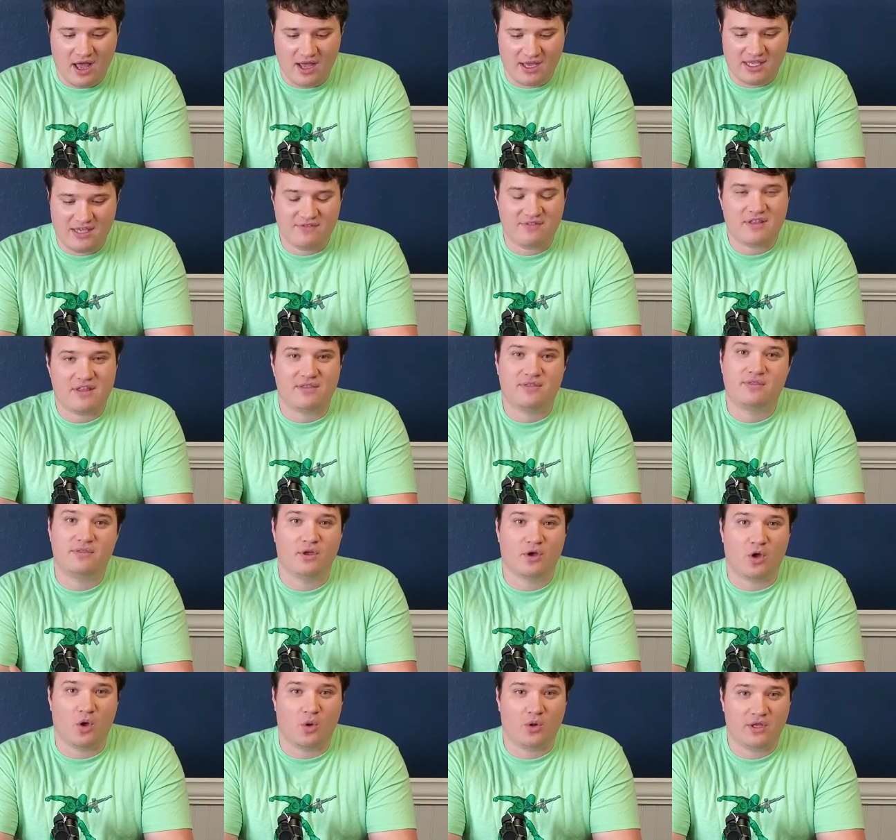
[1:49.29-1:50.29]
given that the
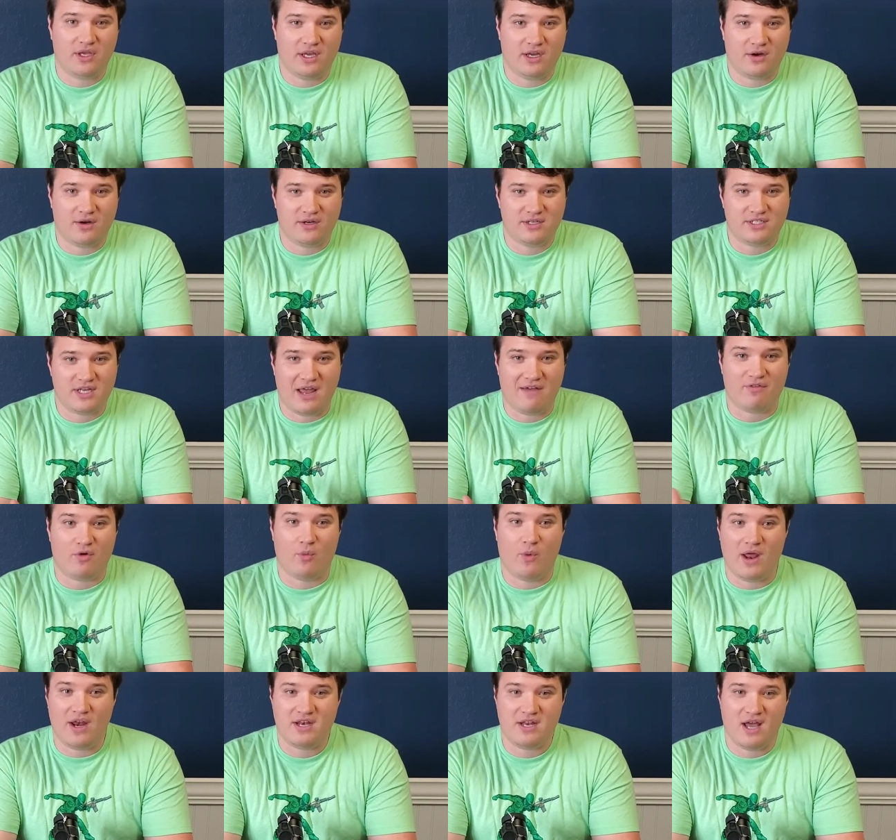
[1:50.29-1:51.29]
goal here is to have a
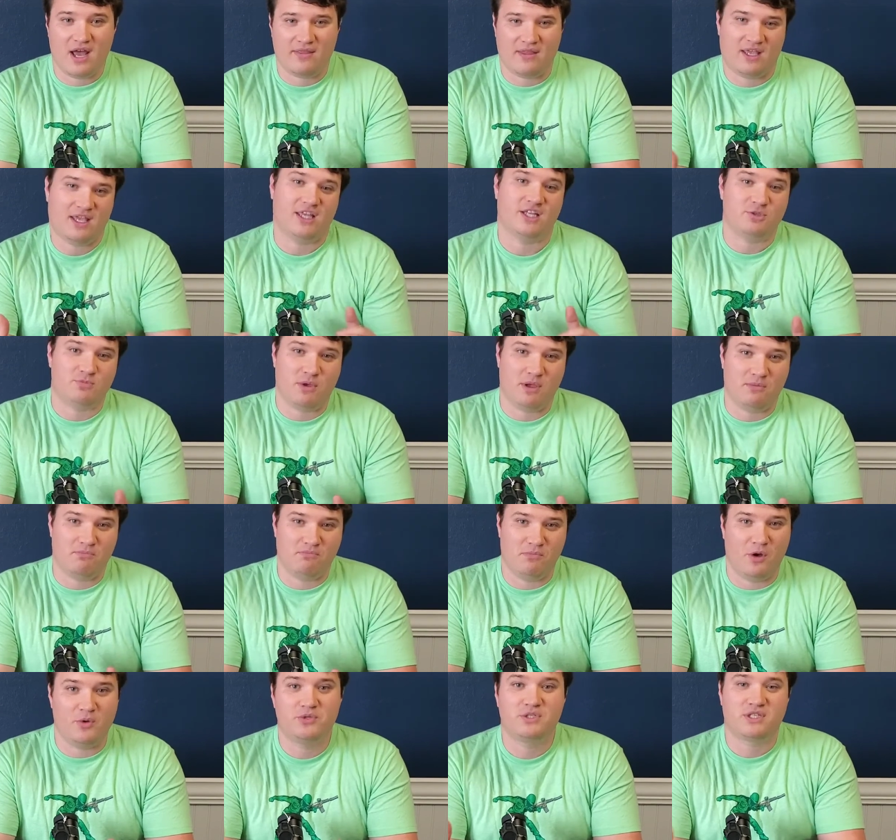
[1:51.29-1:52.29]
red dot that gets me
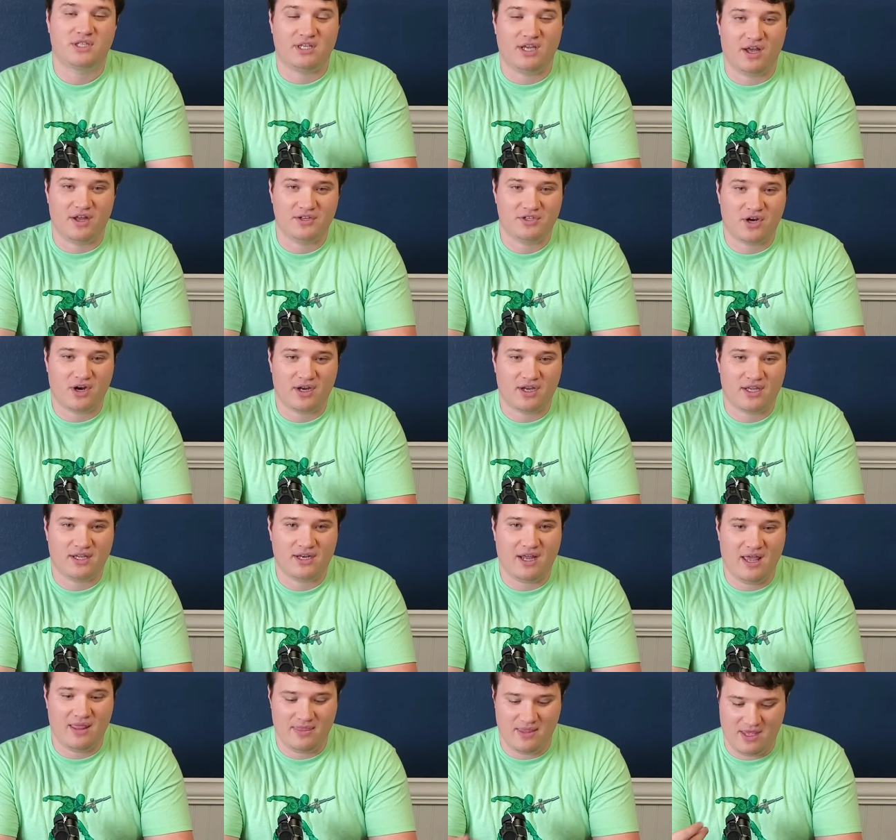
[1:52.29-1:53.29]
mostly on
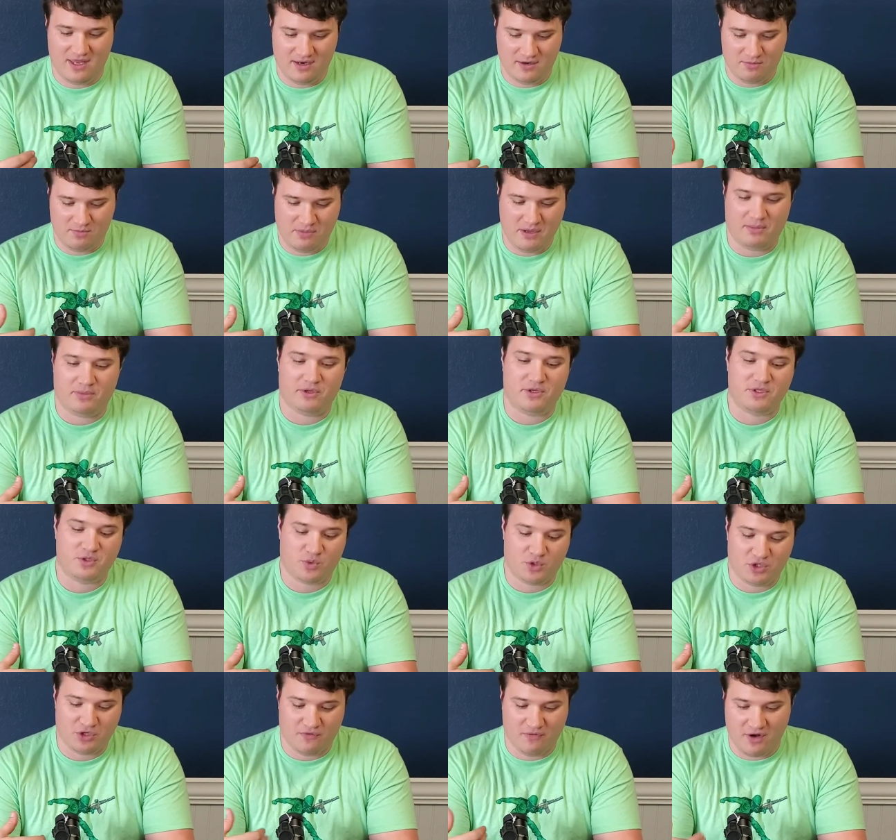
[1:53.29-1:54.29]
target and then be able to
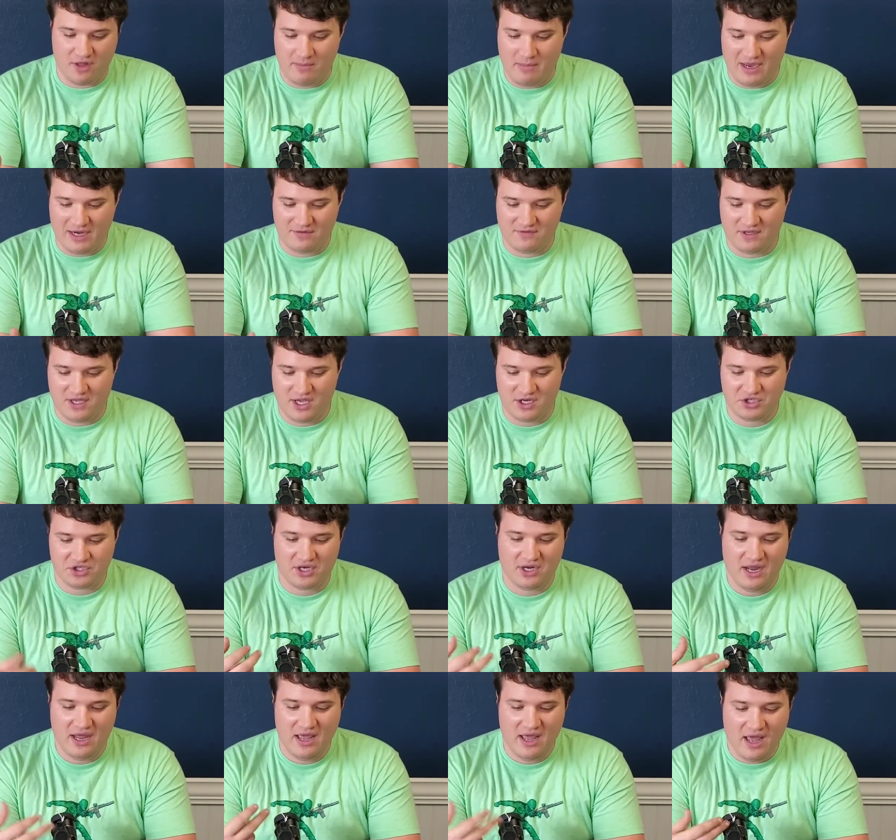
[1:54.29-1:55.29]
switch over to the magnification,